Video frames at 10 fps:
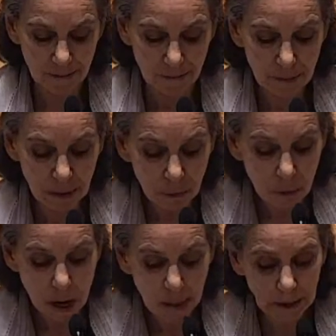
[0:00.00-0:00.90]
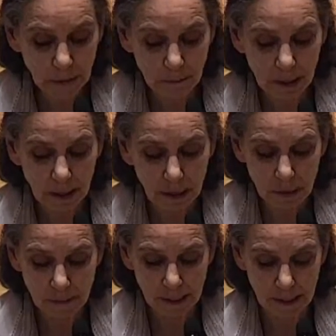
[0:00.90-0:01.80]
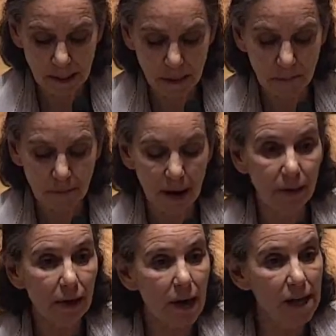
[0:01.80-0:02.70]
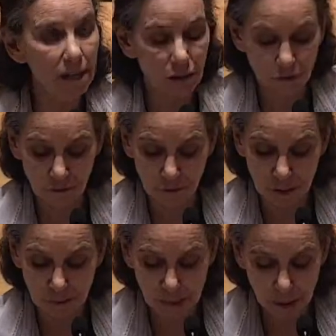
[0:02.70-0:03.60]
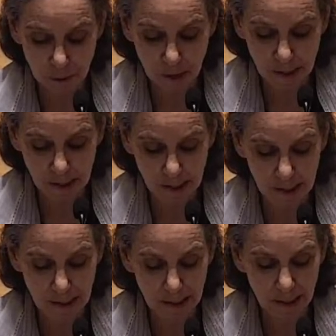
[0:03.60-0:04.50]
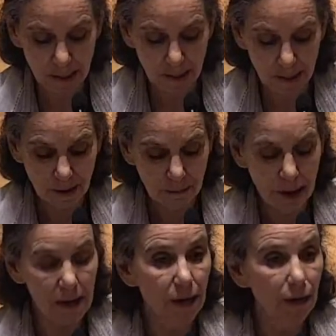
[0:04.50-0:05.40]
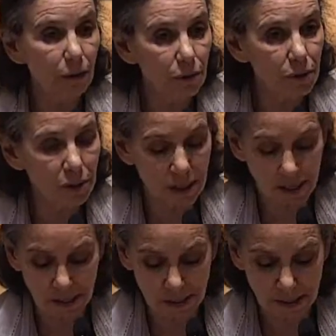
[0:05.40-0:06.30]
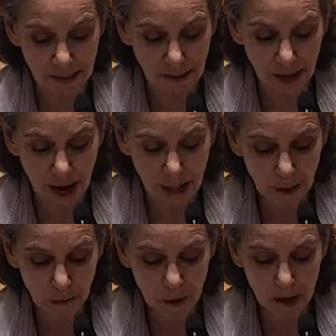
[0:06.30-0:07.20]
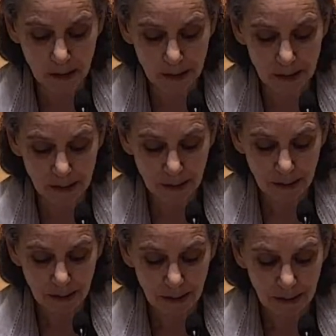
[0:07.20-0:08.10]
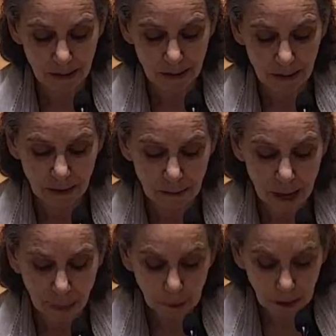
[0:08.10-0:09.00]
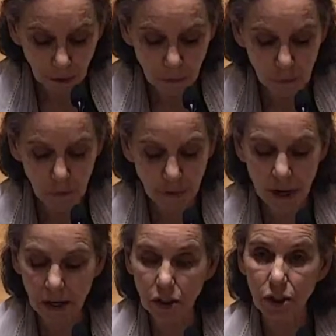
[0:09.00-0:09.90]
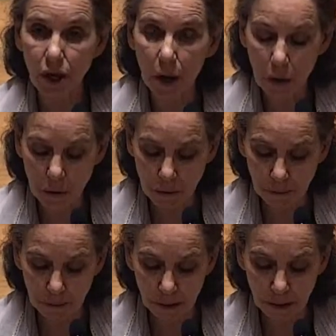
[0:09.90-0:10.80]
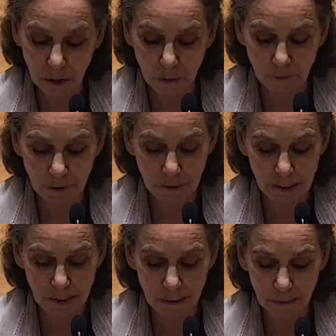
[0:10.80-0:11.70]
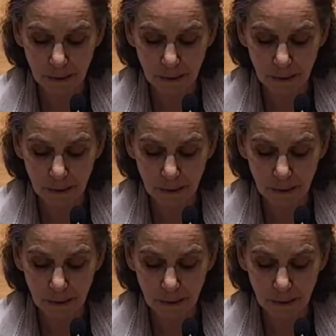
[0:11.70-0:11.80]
May the world be illumined by the light of Phoebe's presence, by her good deeds and kind words, and may we all nurture hope and optimism